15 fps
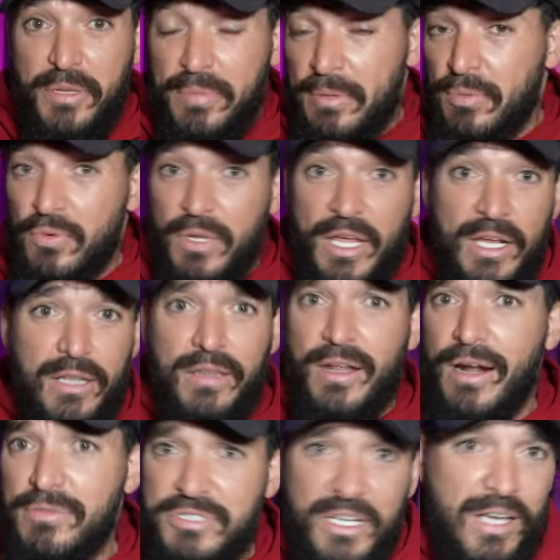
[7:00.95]
media people related, that
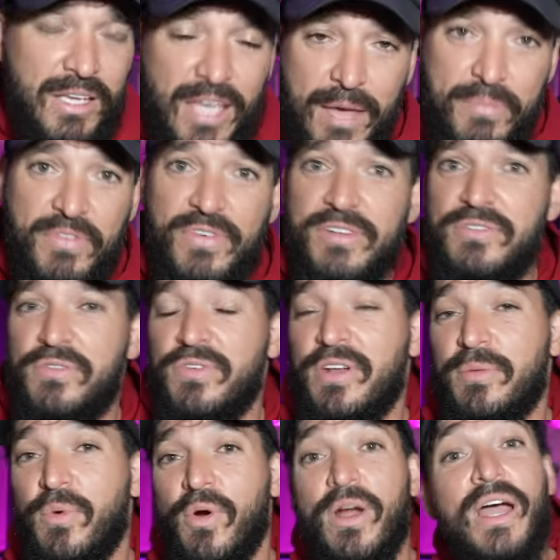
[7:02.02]
I was like, can't be friends with you
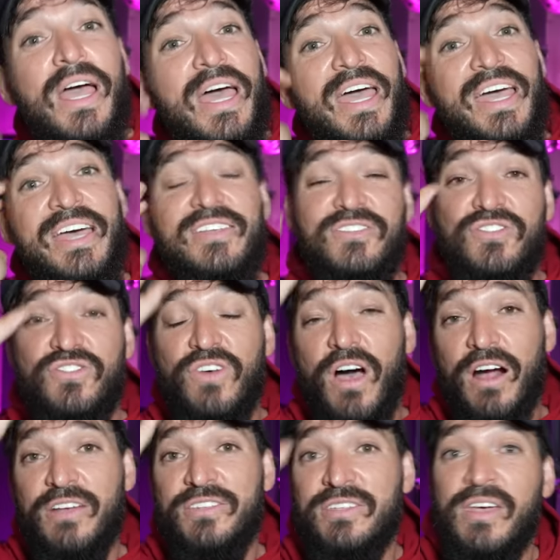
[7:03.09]
anymore. It
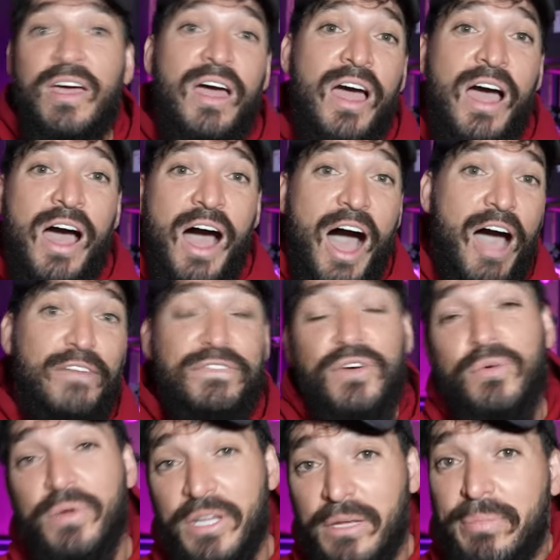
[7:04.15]
sucks. I
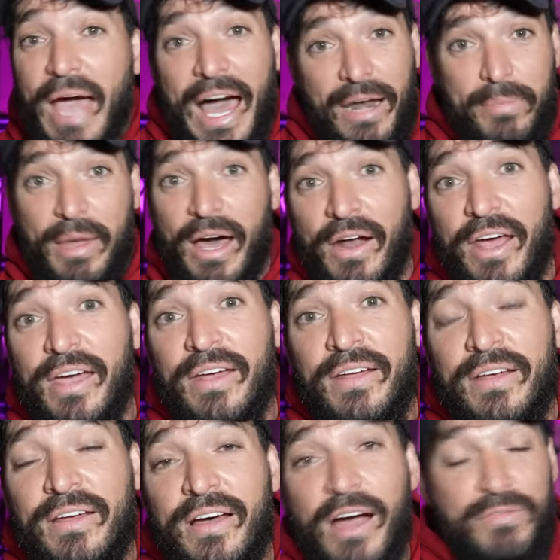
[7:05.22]
feel really bad about it.
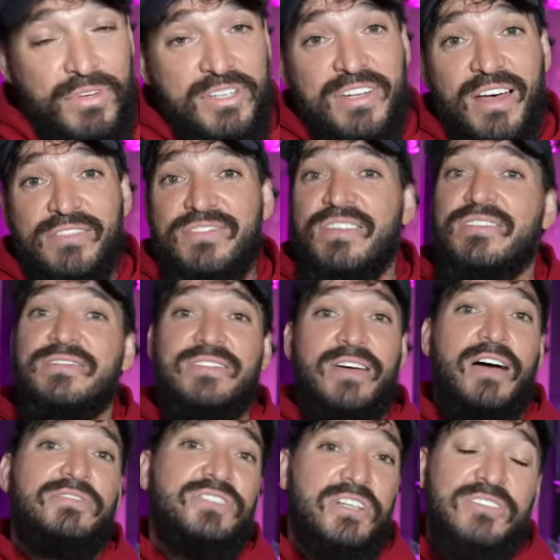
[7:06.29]
I've reached out since.
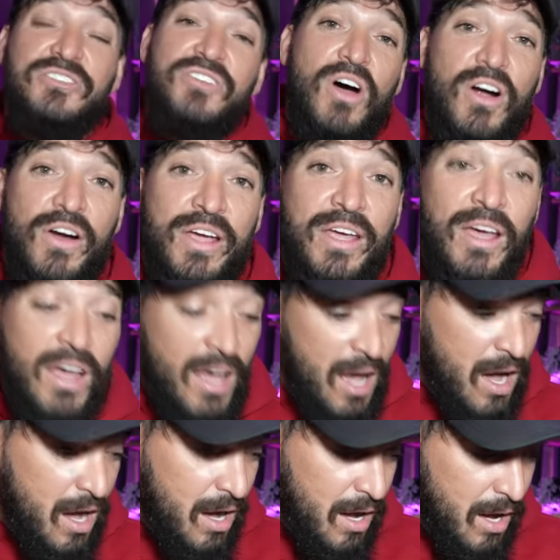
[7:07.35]
I've said sorry.
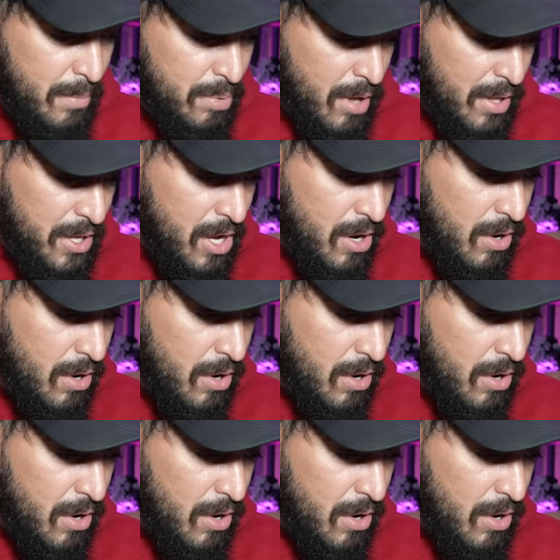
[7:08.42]
I probably